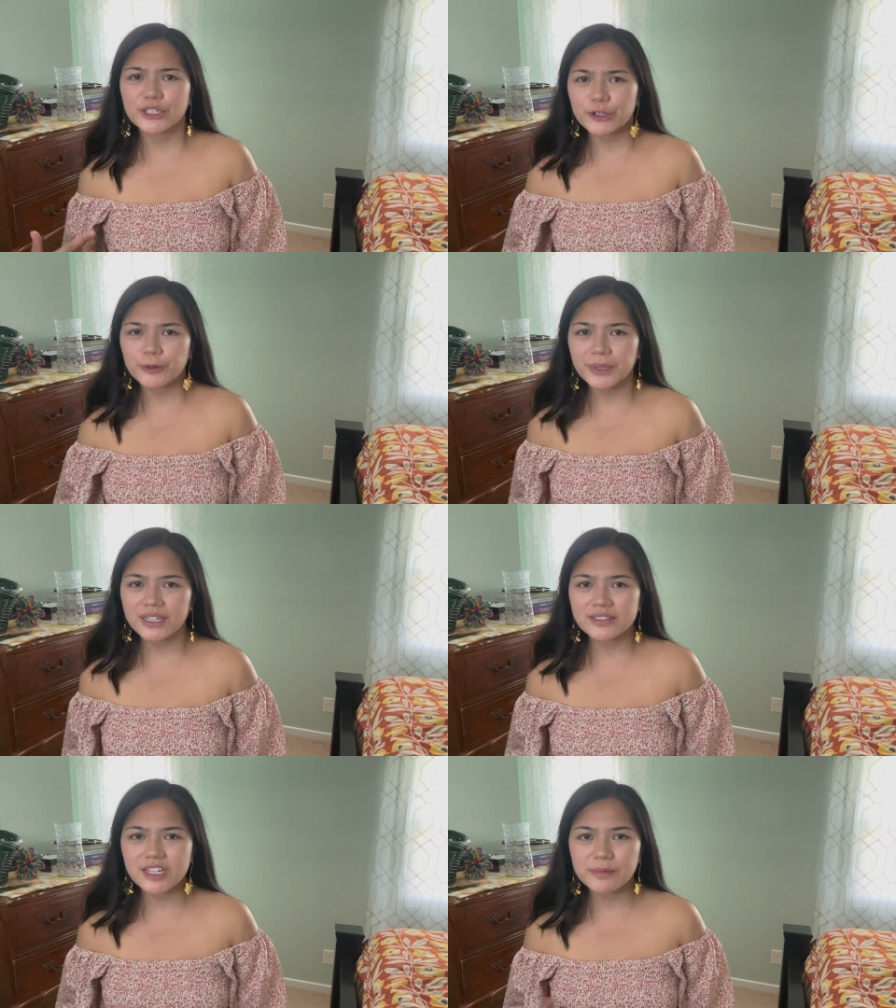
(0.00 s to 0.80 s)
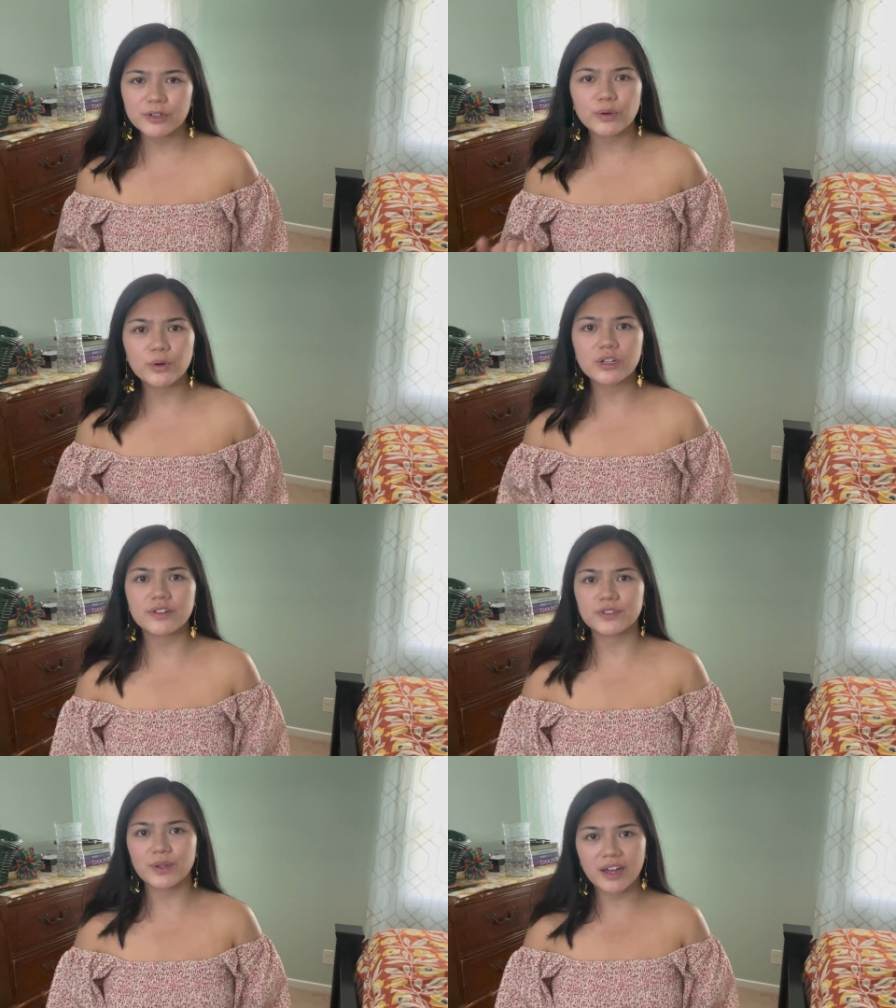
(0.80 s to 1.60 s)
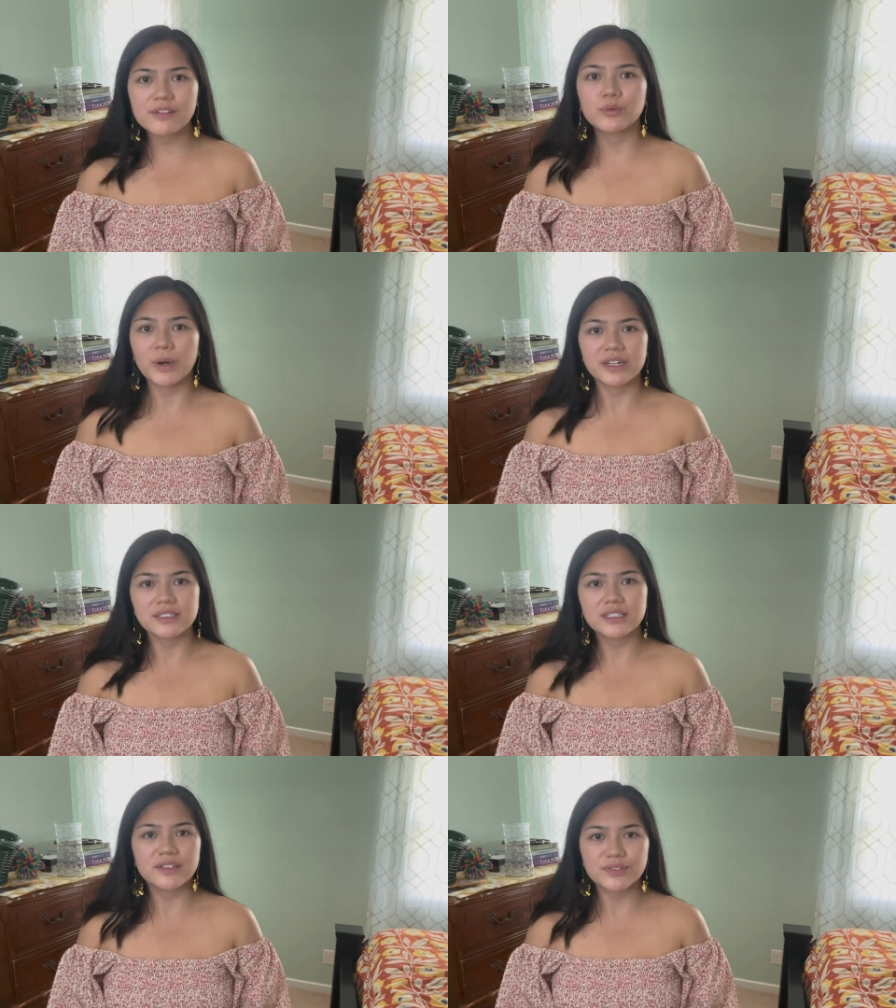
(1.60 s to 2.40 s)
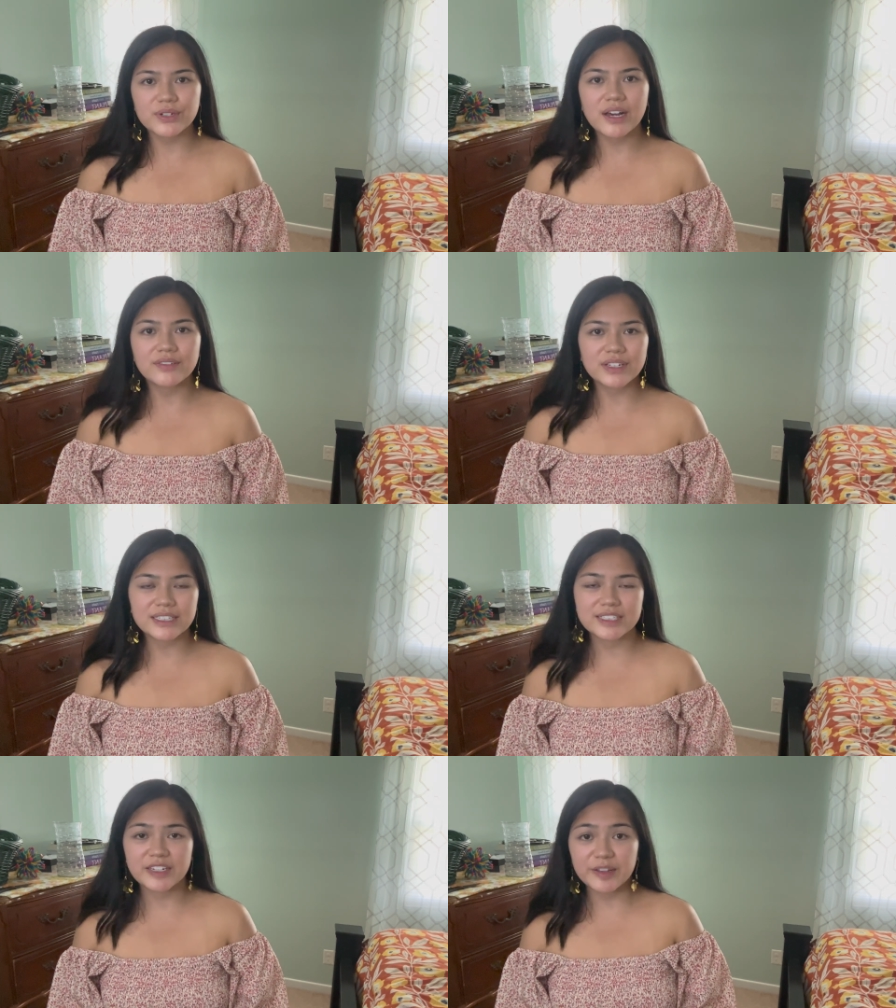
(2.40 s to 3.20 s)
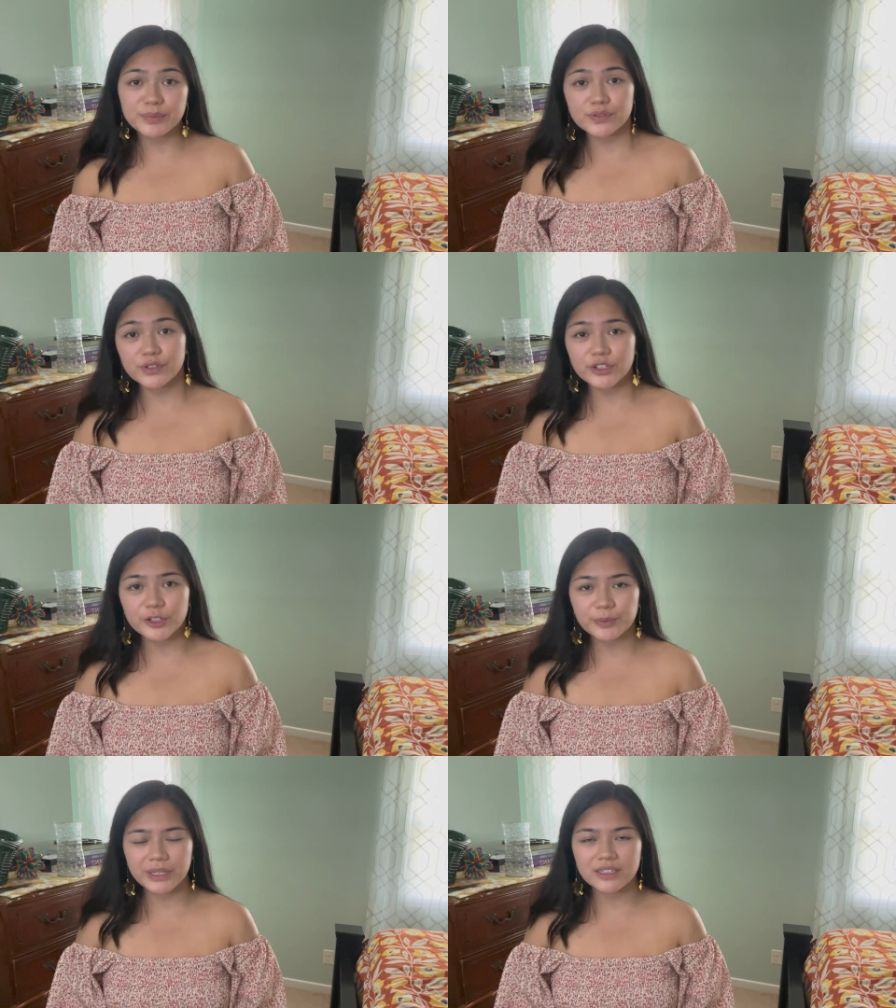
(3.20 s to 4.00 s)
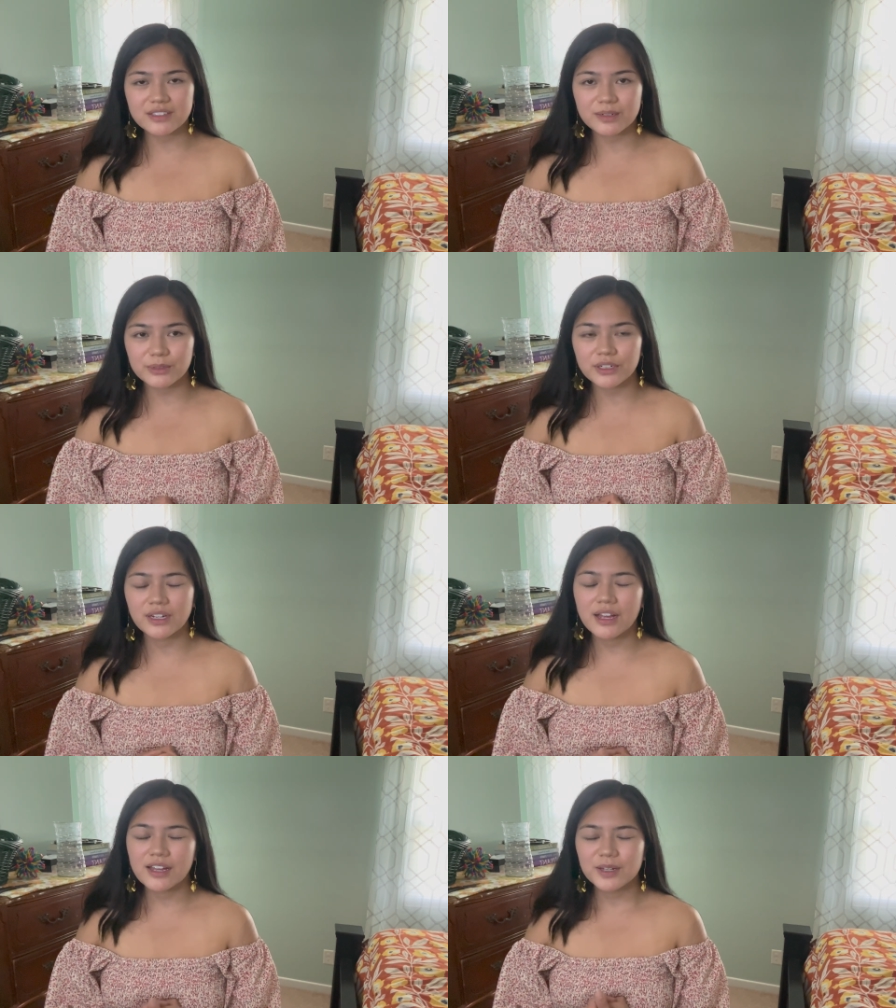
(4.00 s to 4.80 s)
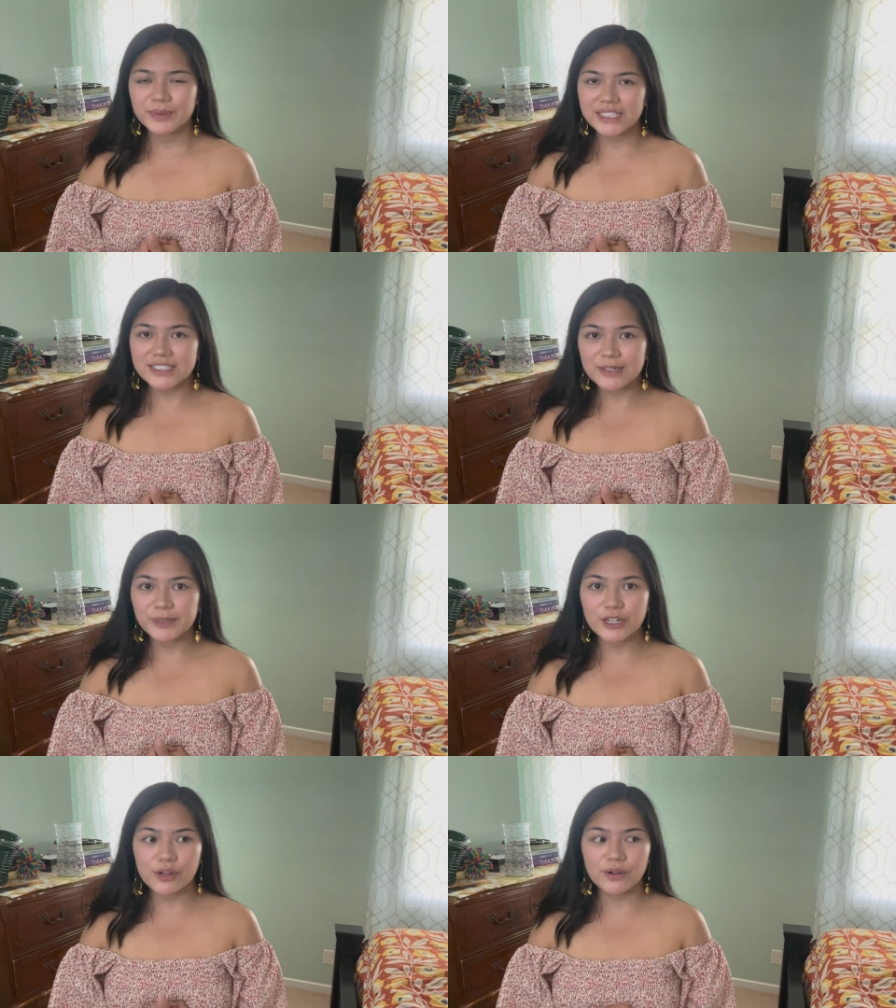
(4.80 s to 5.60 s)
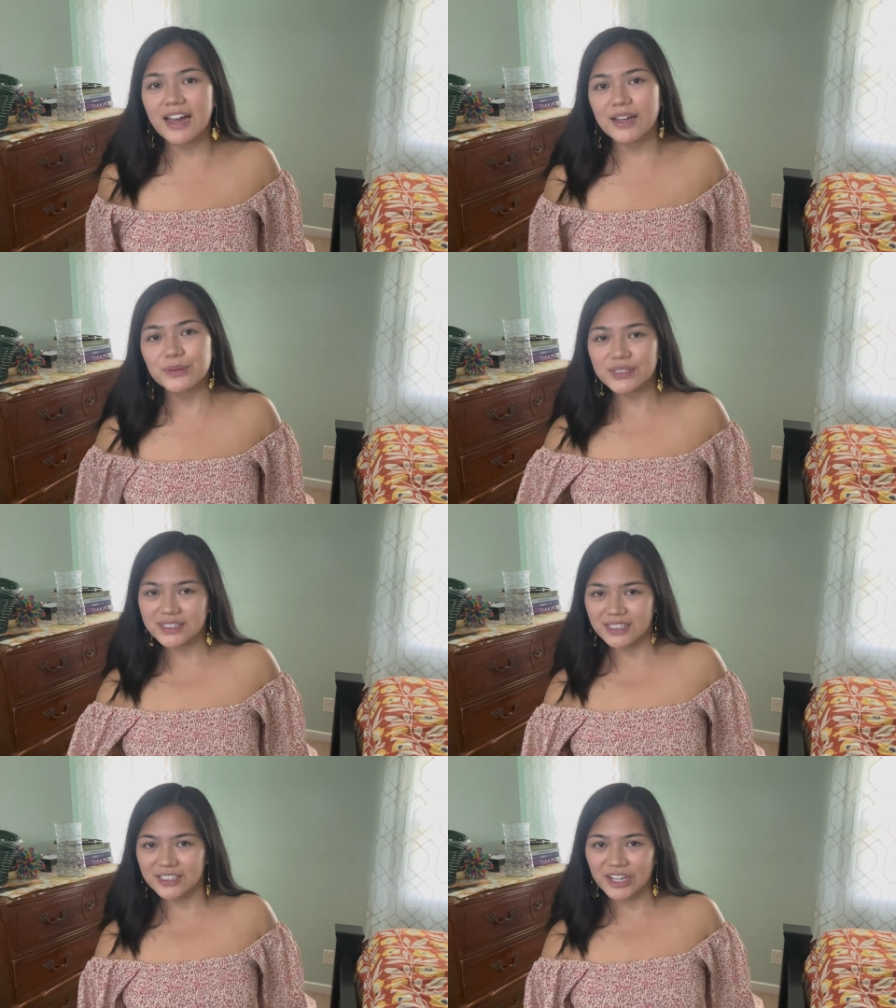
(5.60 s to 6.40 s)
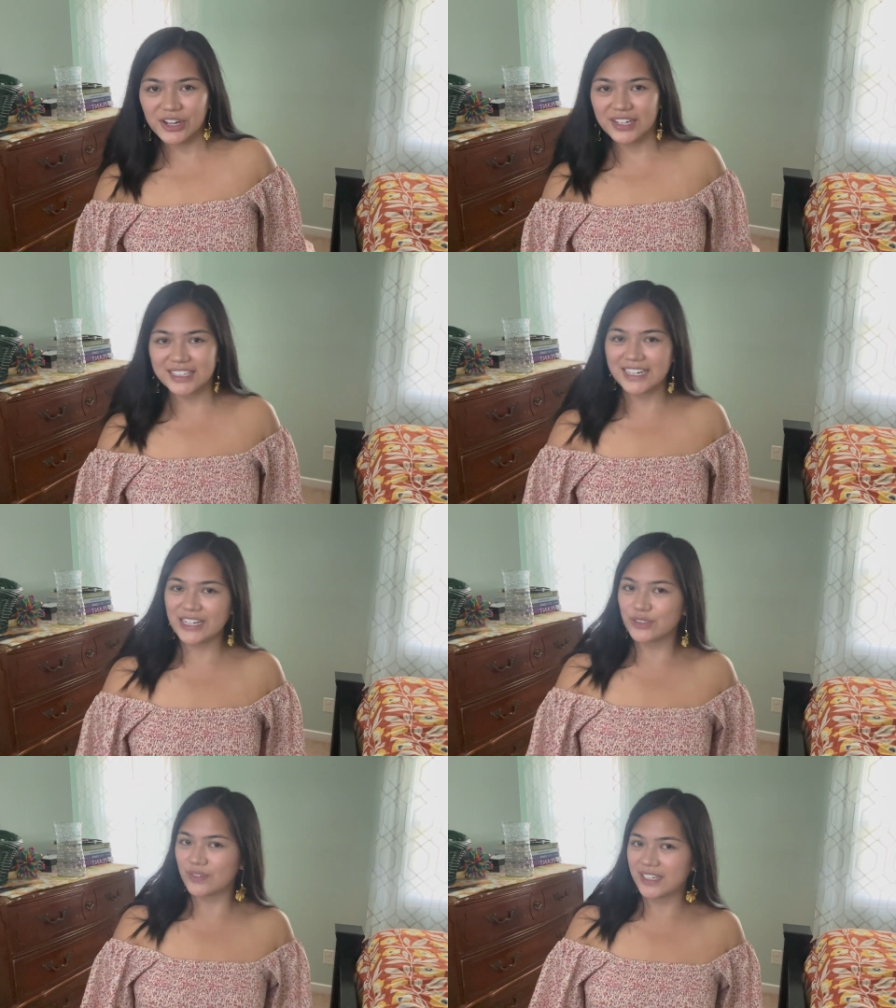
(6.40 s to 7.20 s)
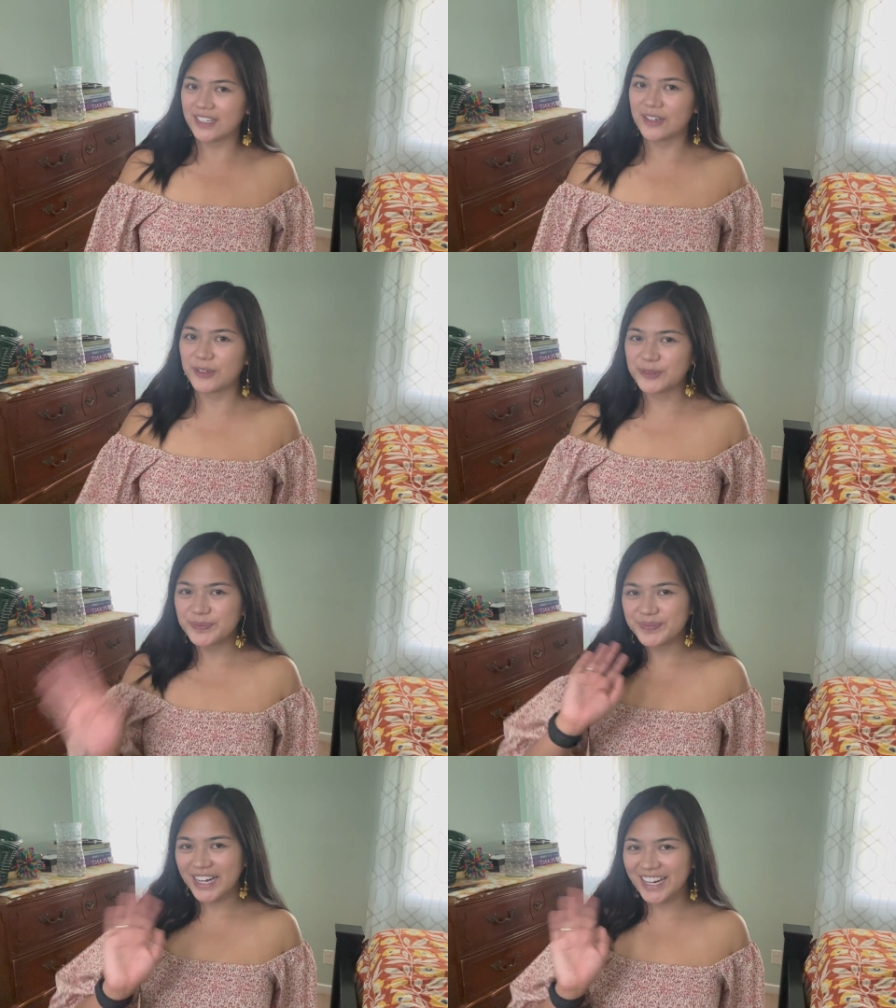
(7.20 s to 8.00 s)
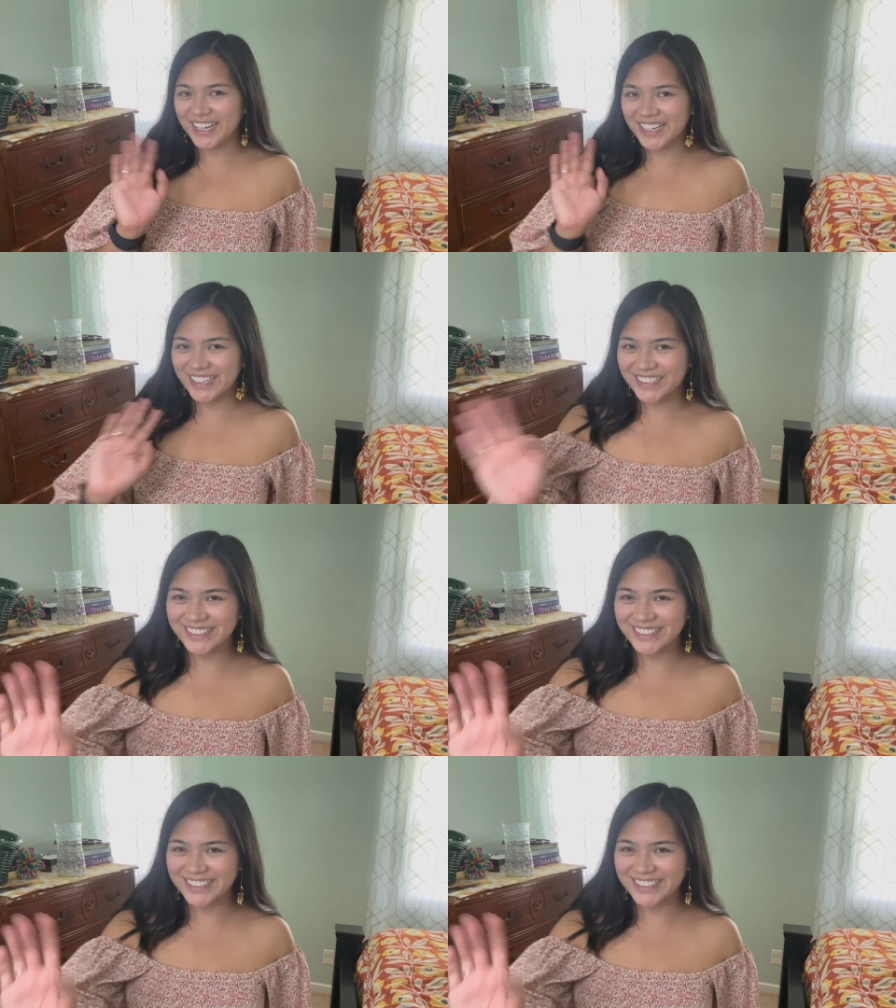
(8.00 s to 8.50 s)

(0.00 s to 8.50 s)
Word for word: European summer or if you have went. If you have any tips for a European summer, please let me know. I will see y'all in the next video. Bye!